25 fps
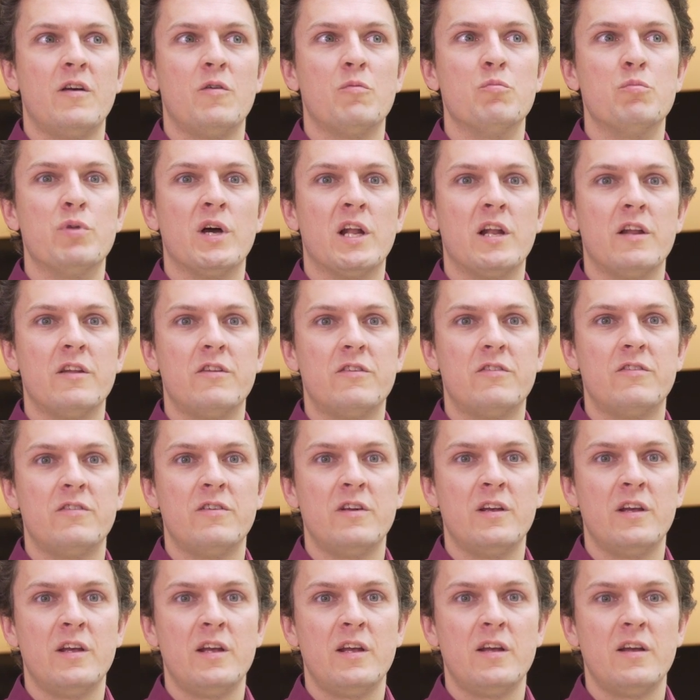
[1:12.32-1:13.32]

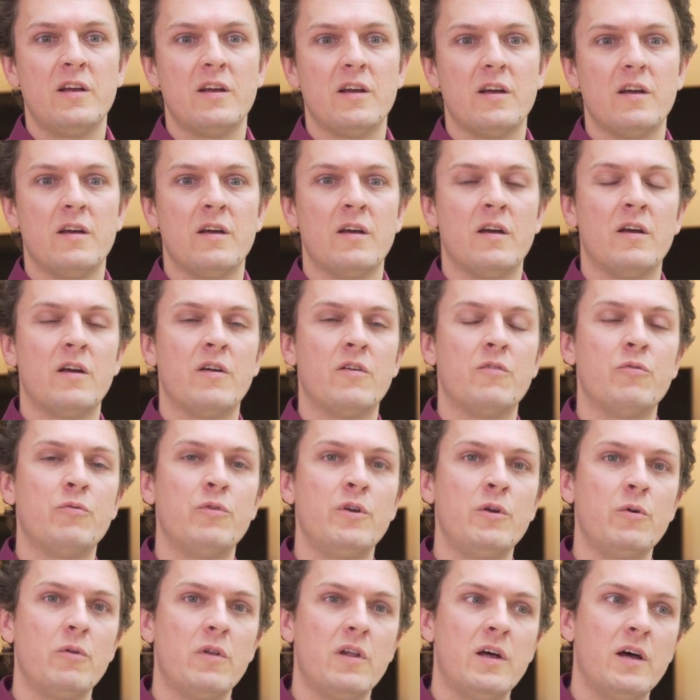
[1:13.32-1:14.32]
balancing
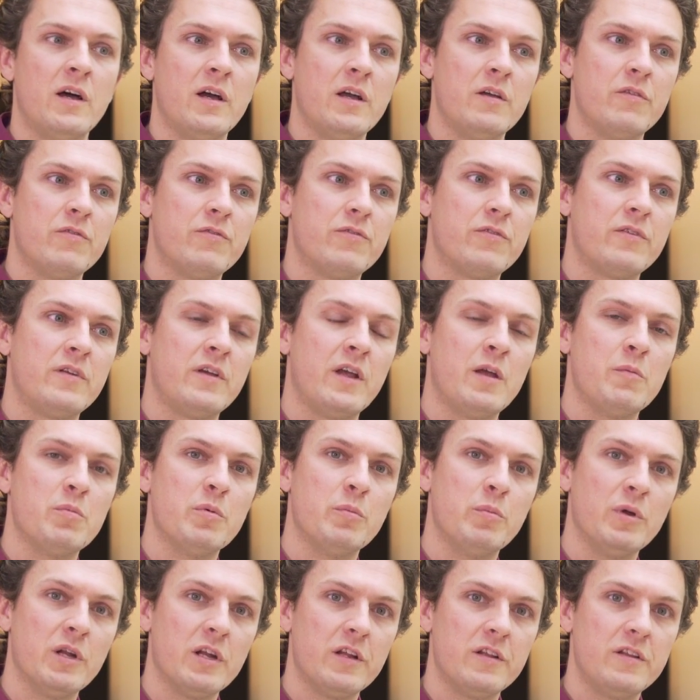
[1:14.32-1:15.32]
real-life
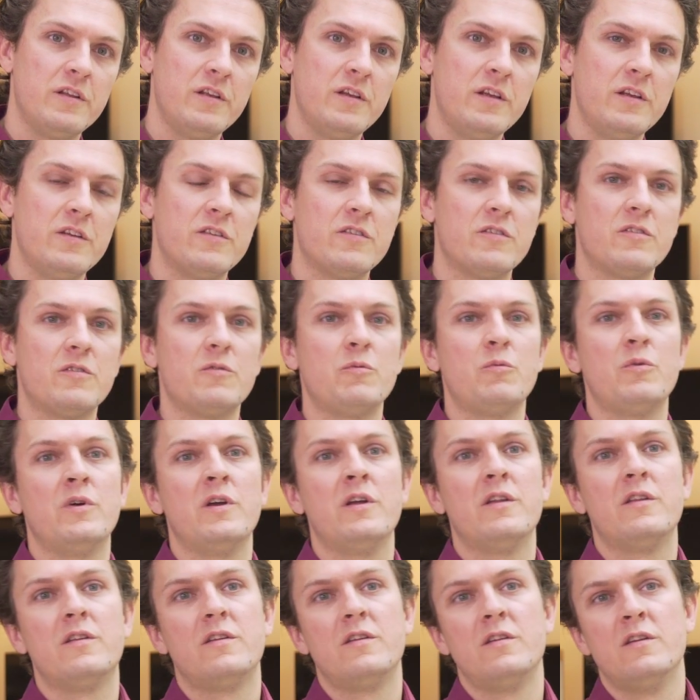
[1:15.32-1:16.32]
capabilities
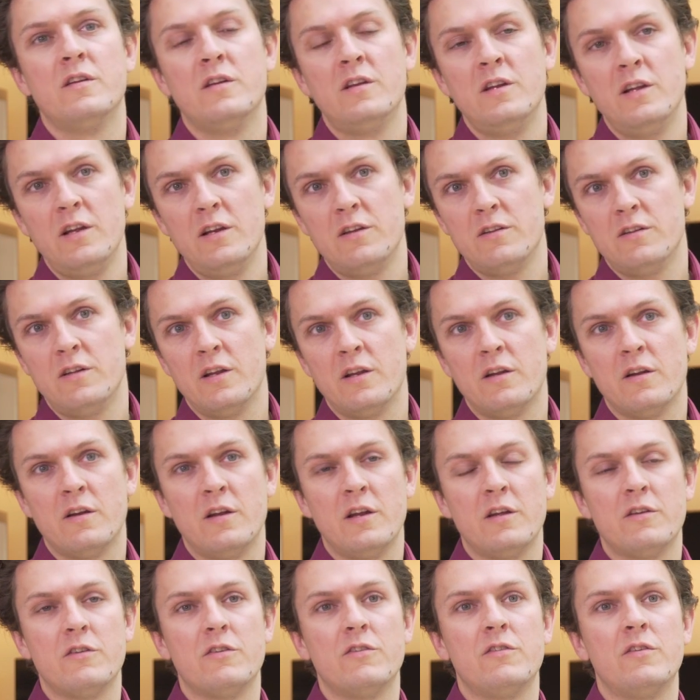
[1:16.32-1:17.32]
with the needs that are
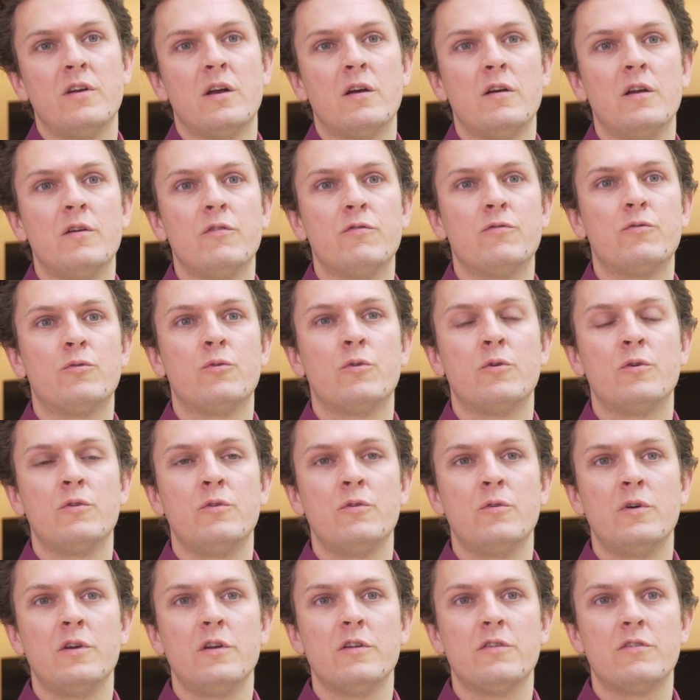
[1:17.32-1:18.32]
necessary for
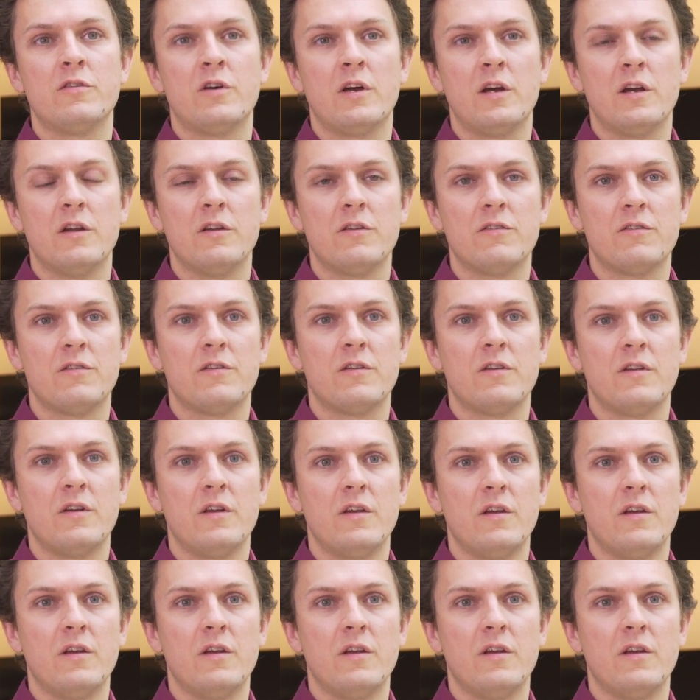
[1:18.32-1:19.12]
doing the science.